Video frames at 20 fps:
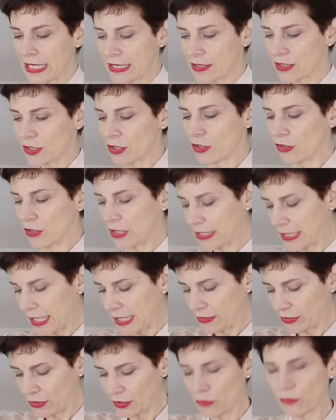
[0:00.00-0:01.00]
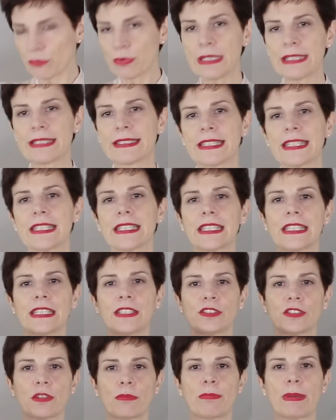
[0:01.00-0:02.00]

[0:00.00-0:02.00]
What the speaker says: So again, you know, twisting in the